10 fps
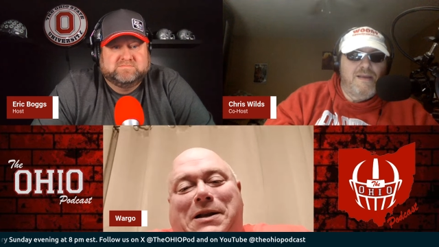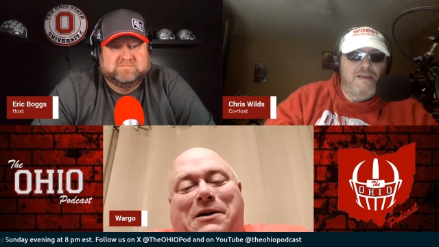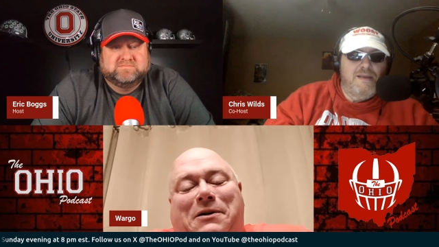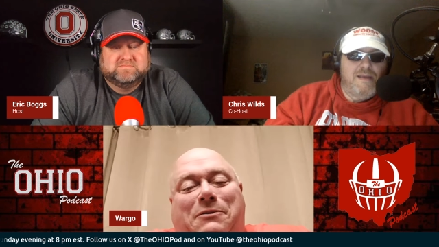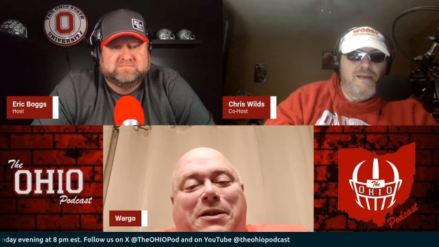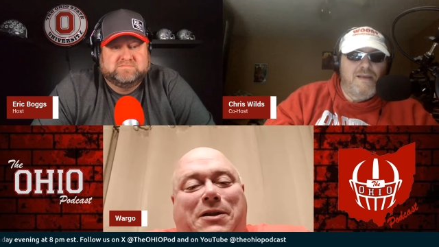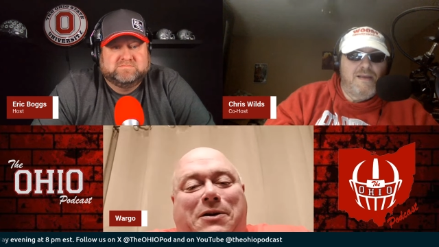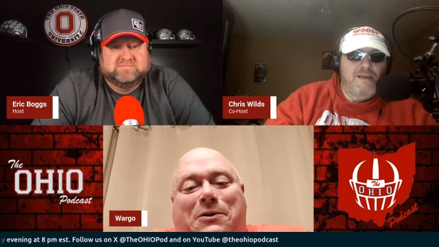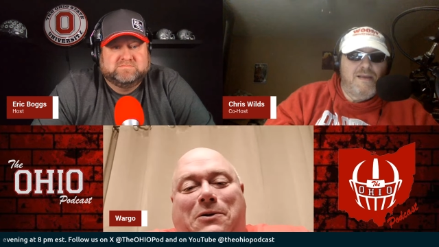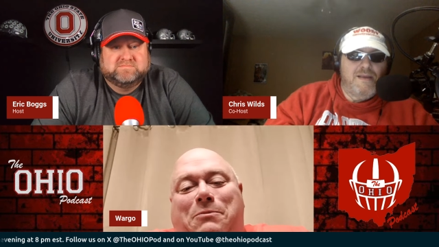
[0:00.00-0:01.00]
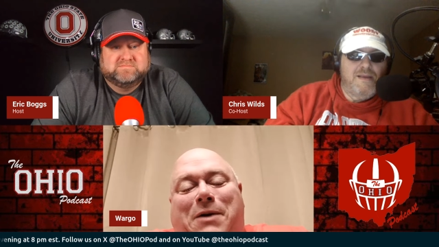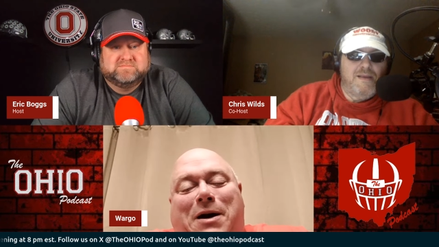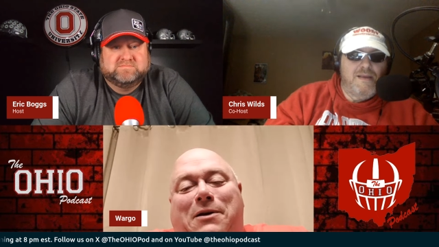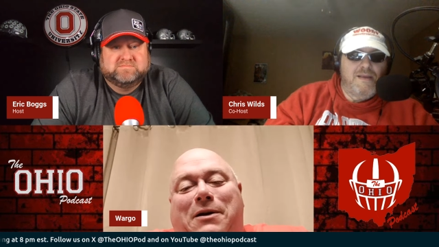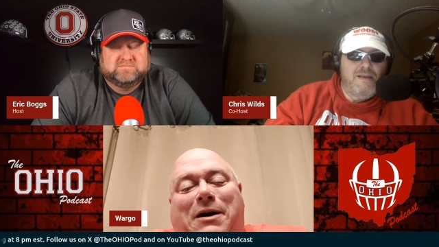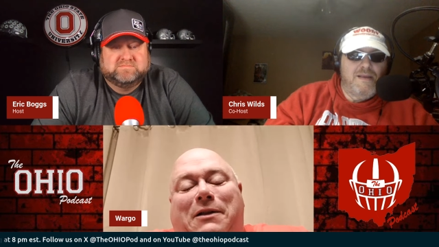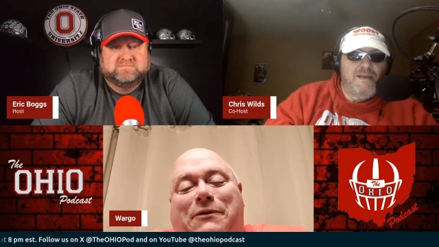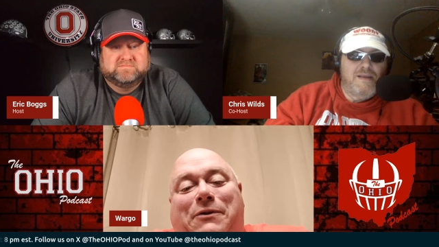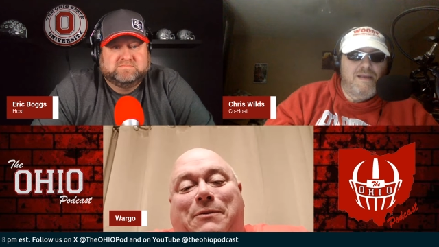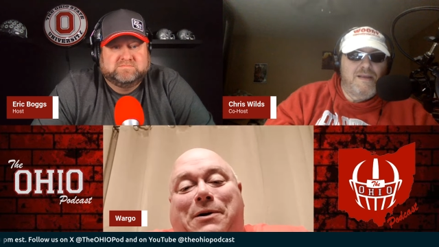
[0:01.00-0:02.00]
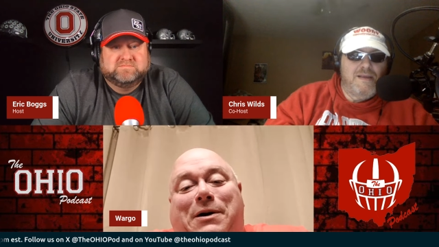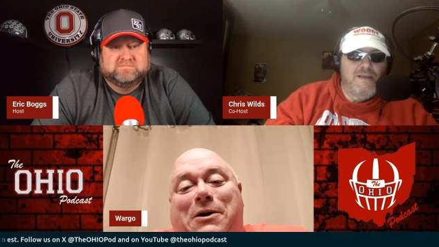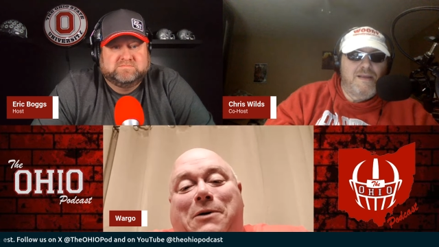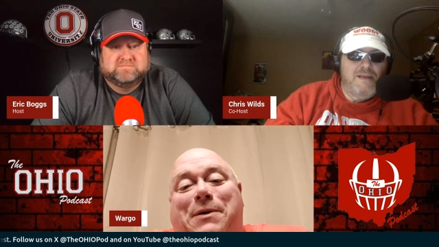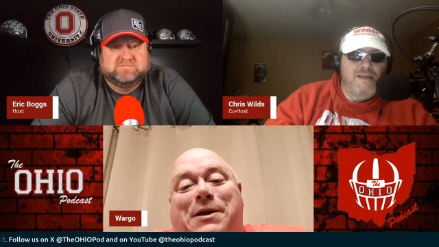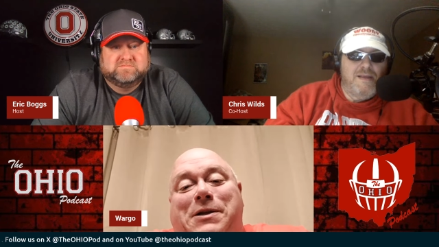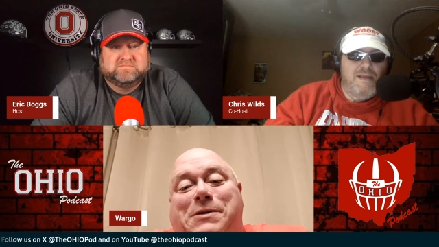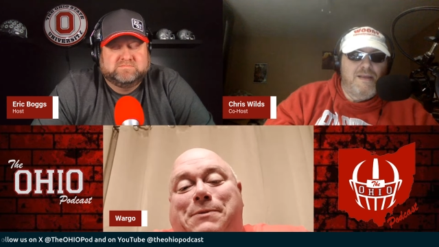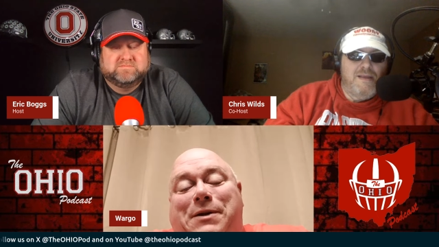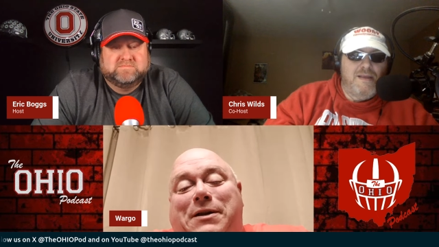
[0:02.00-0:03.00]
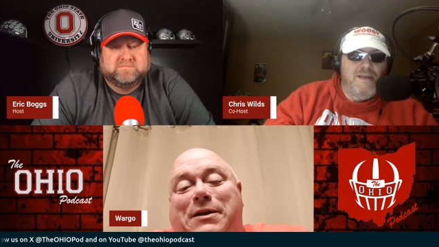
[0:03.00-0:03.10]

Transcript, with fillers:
Speaker 1: with the whole modern college football. I hope it is. But,